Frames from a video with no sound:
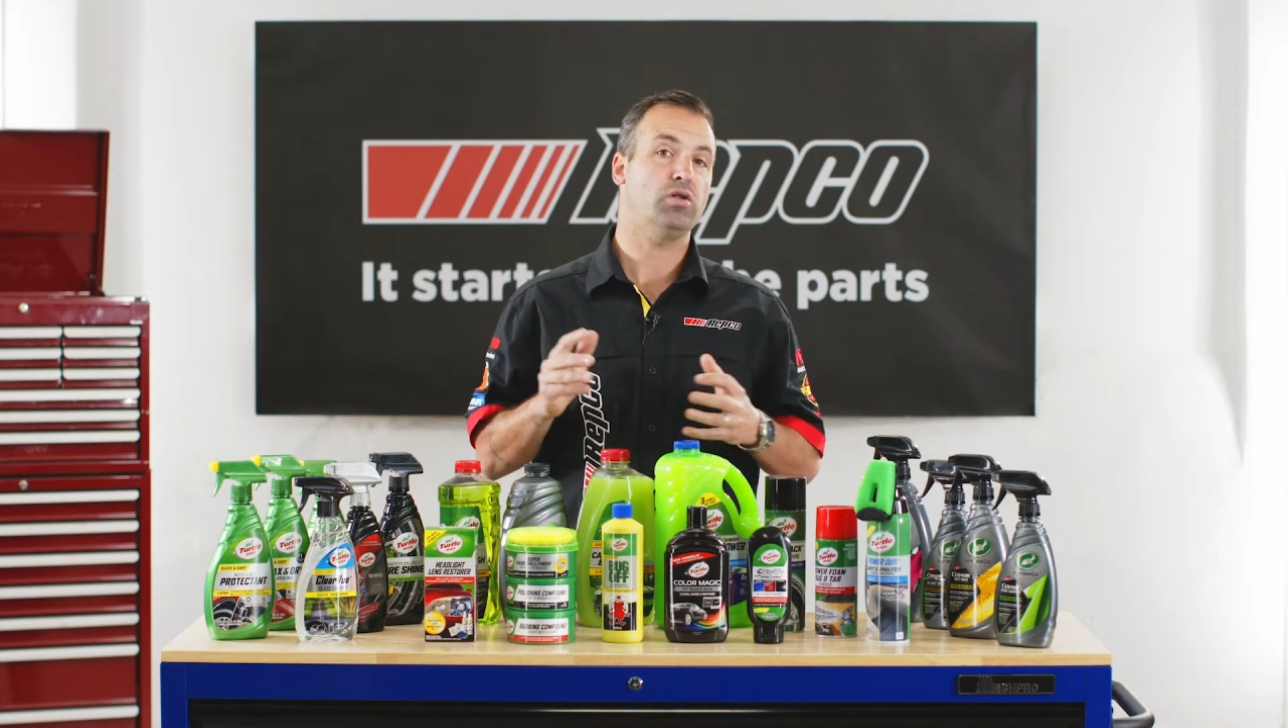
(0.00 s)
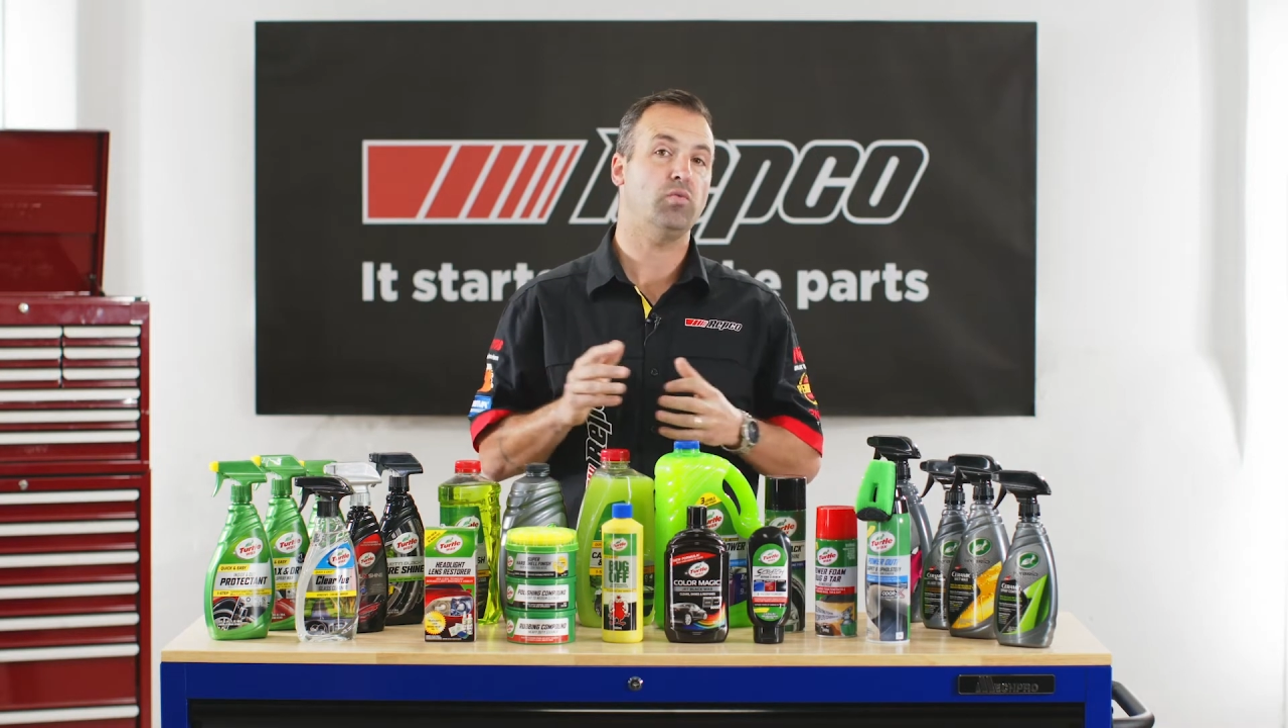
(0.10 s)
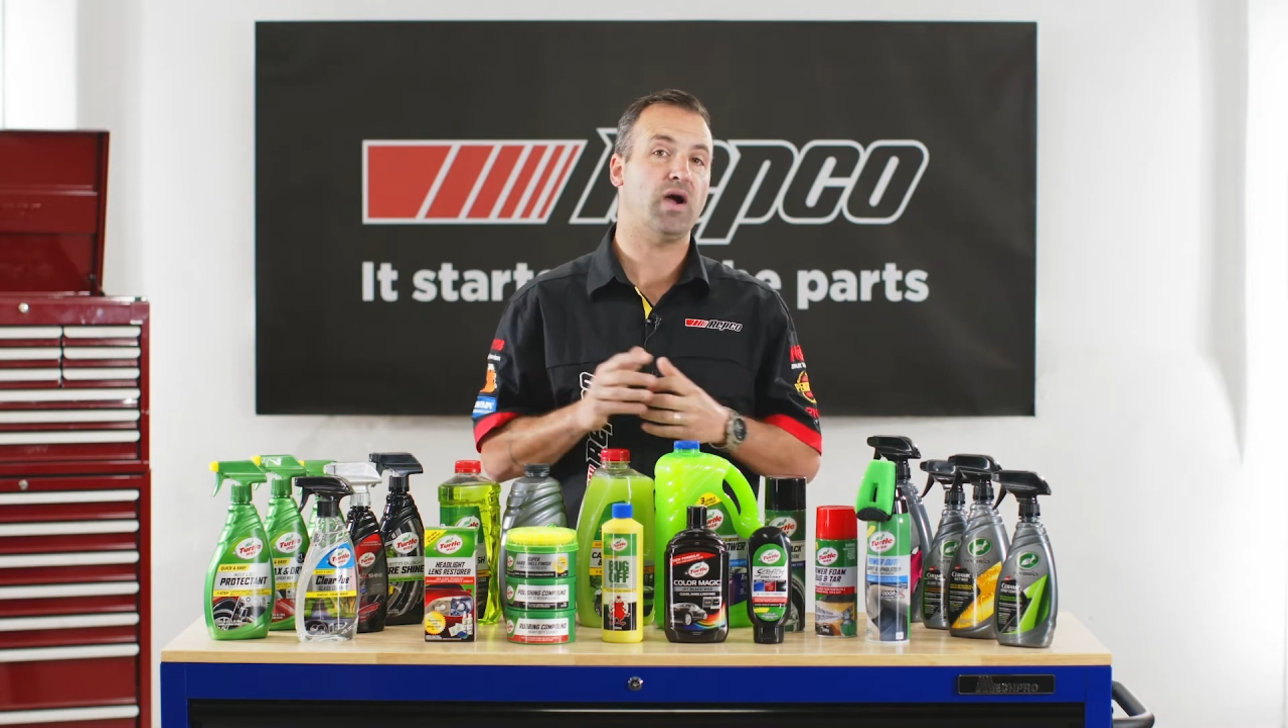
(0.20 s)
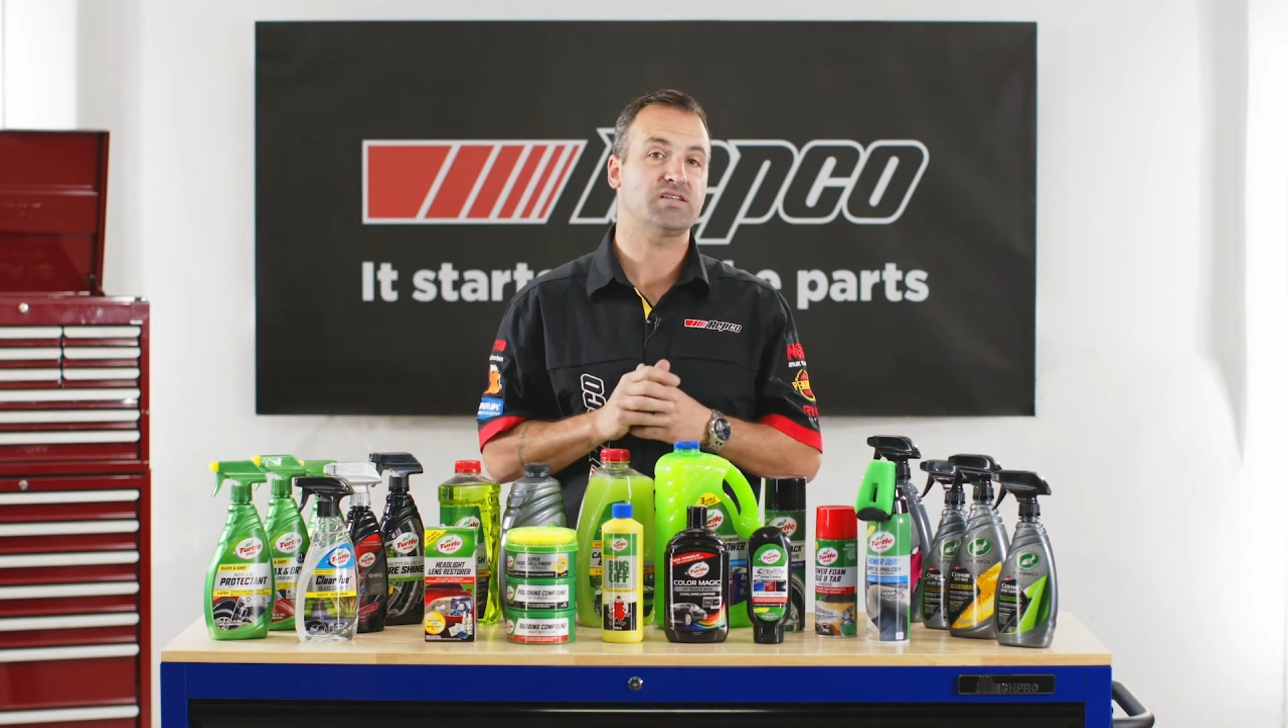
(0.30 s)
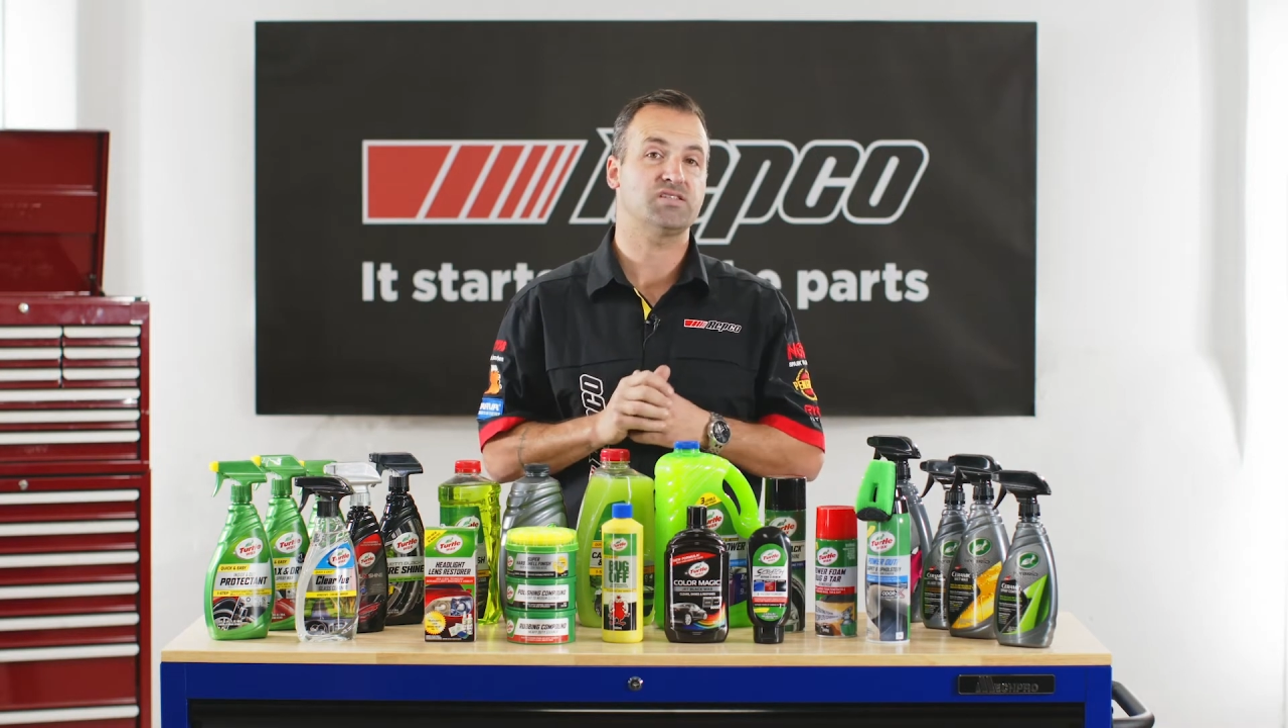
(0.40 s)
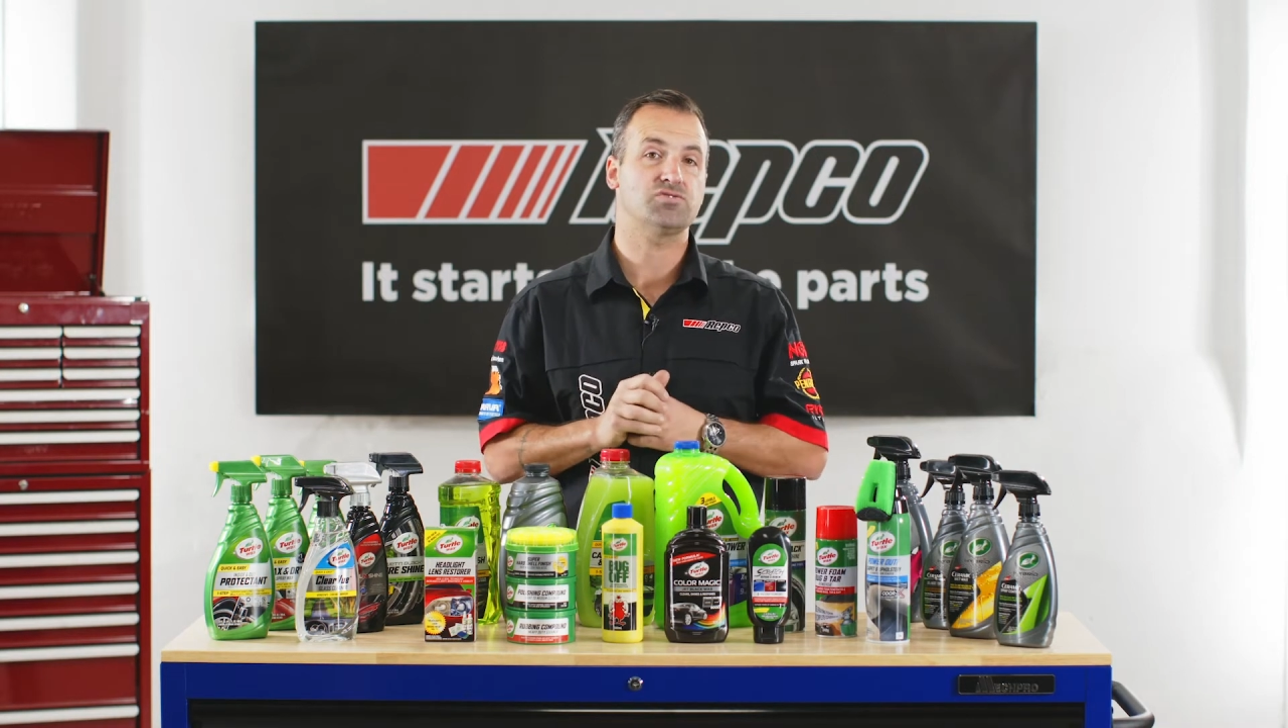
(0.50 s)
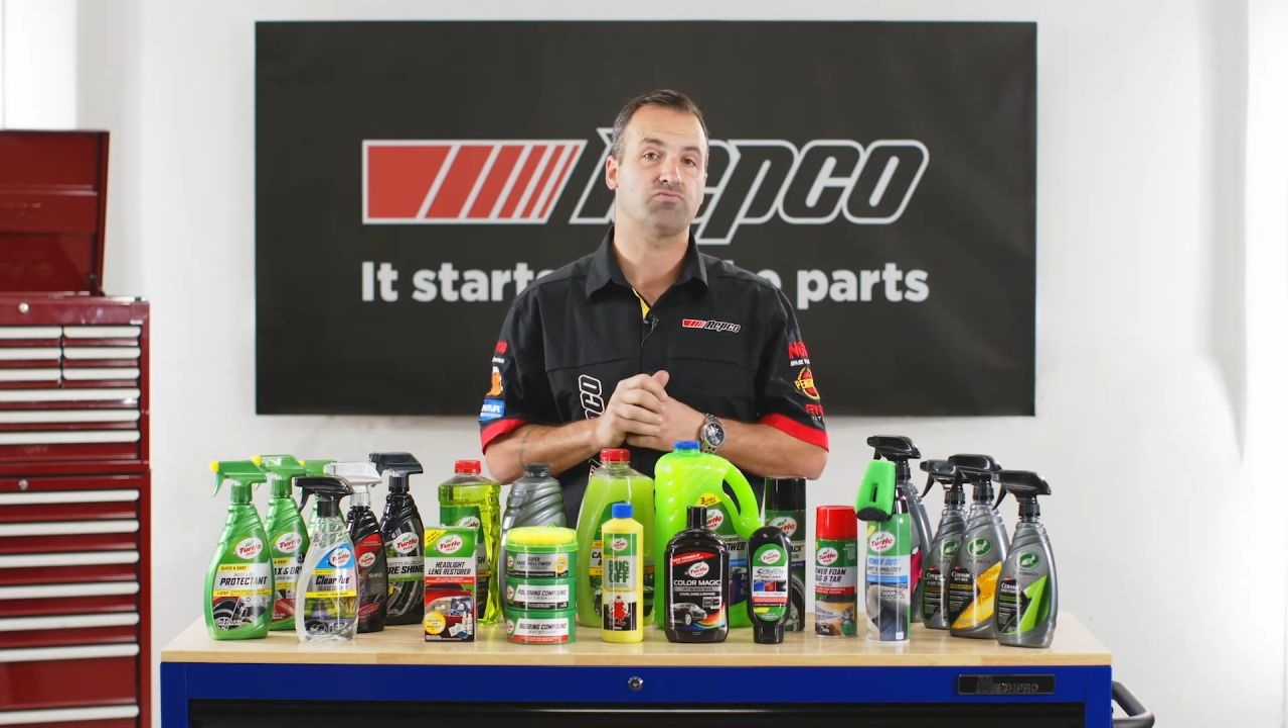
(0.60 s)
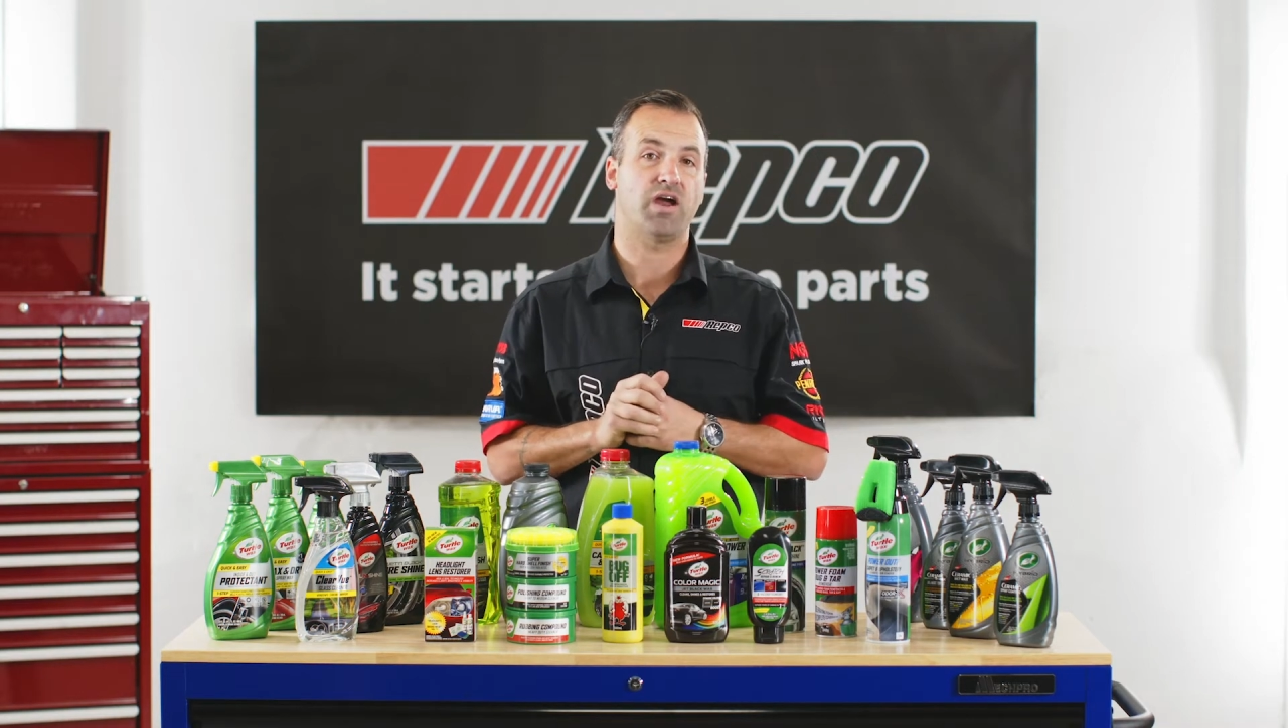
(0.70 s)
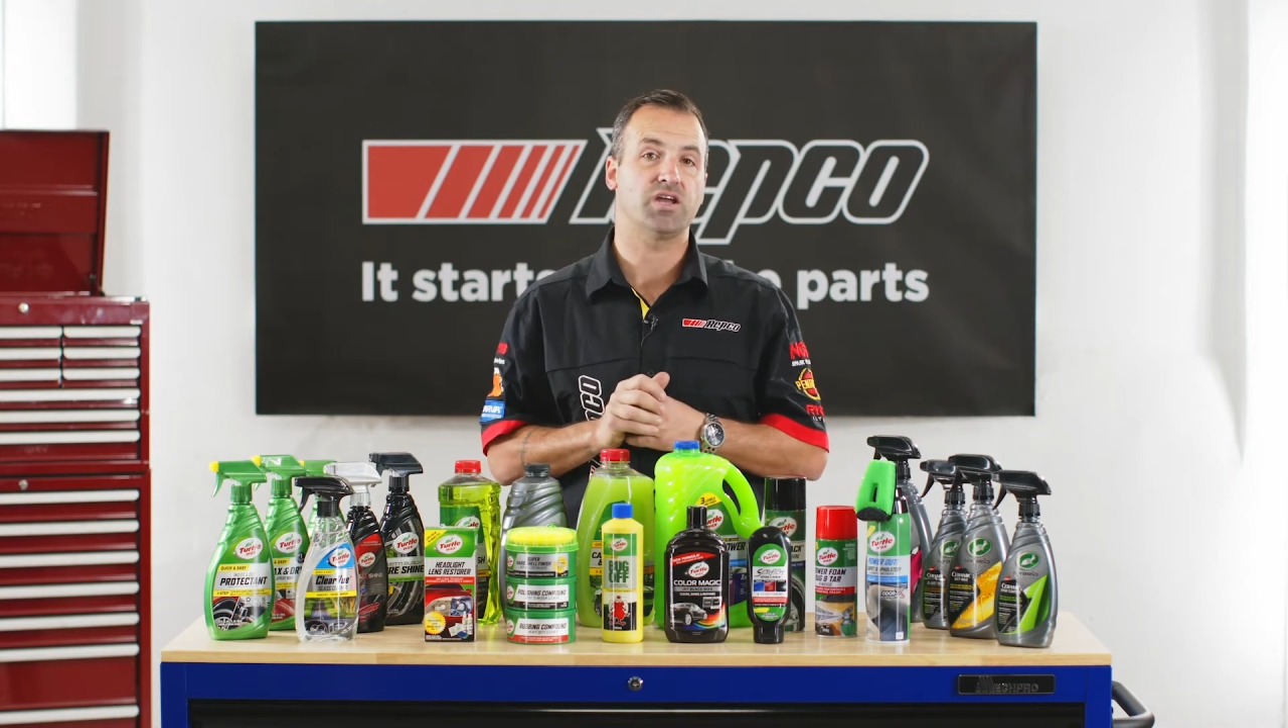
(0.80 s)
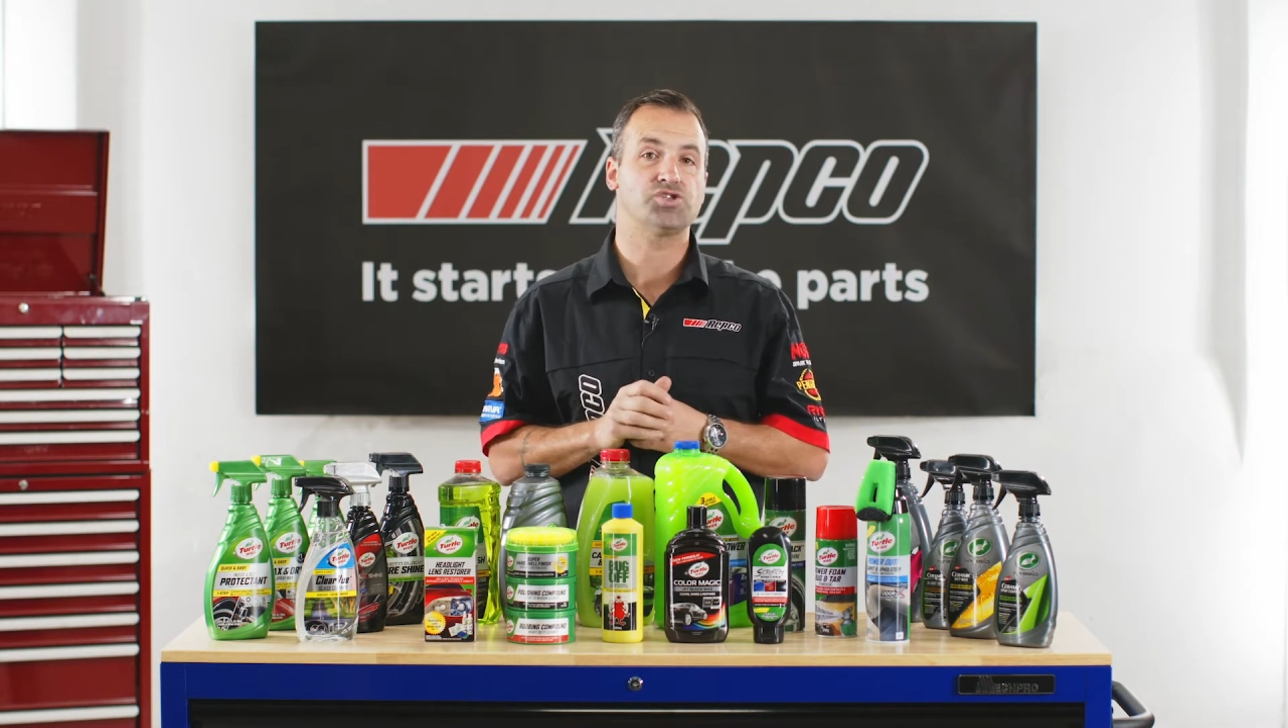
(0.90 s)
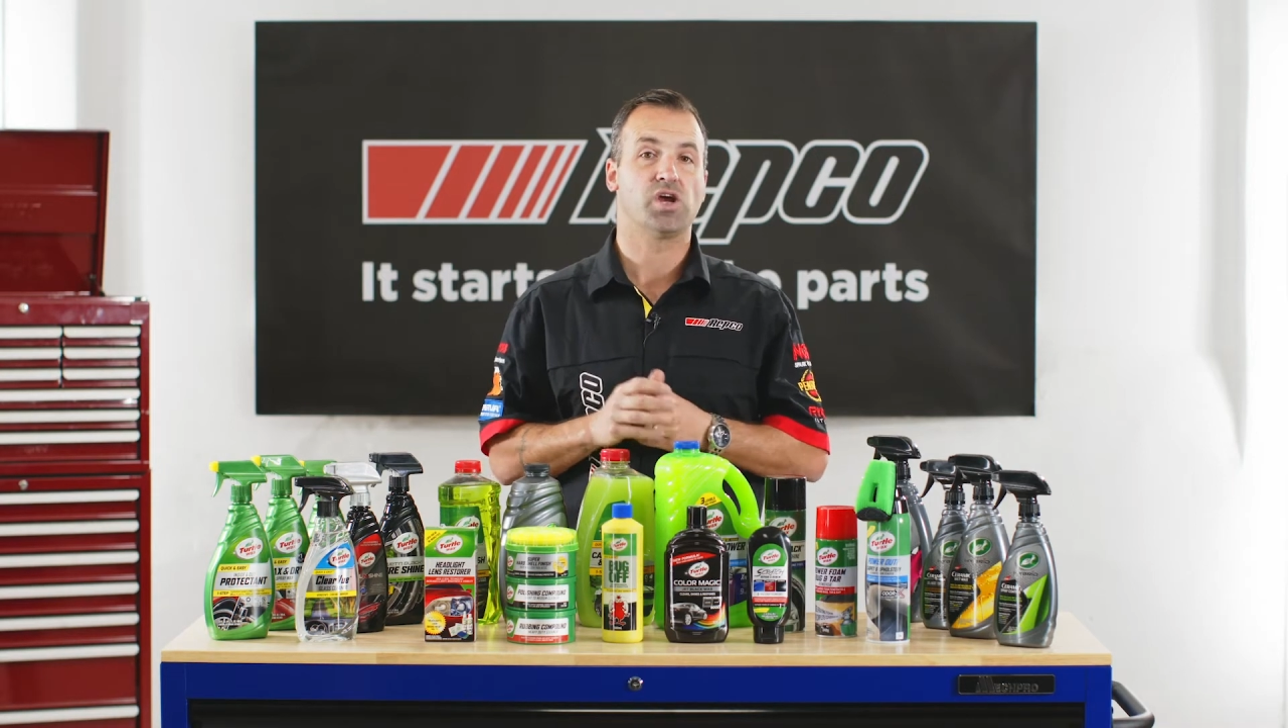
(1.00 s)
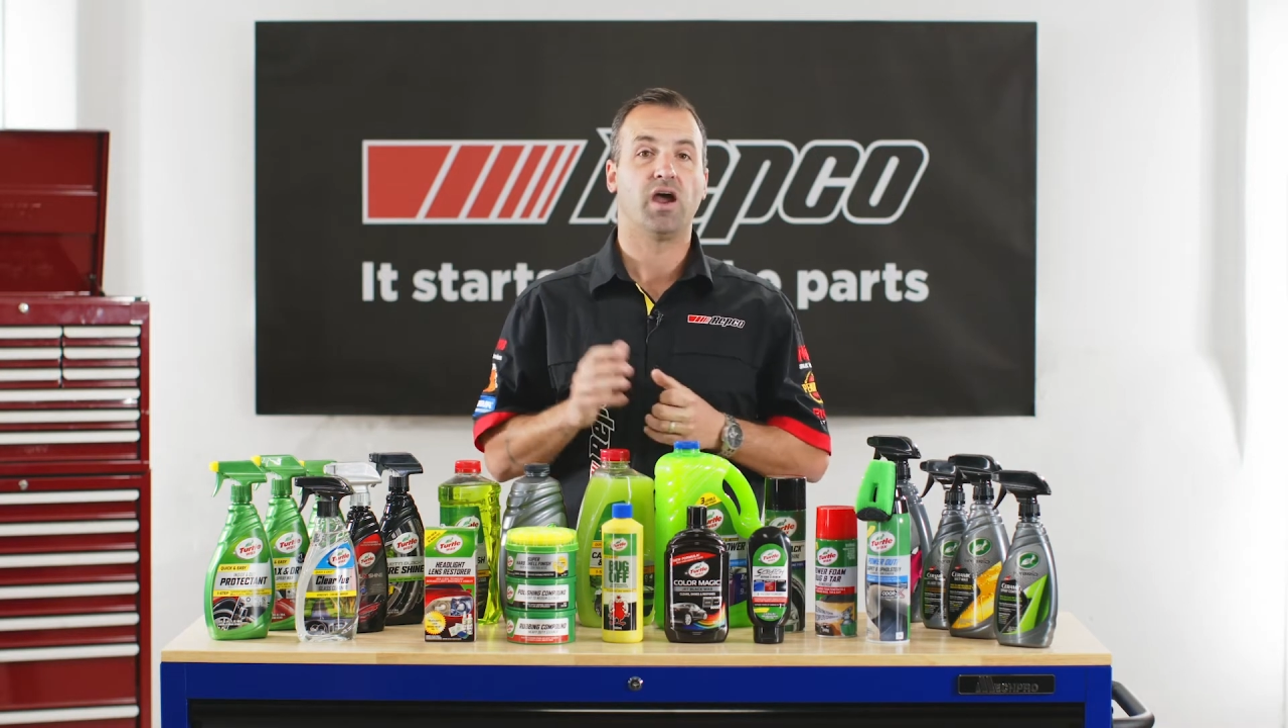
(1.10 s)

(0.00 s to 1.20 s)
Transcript: Wax's range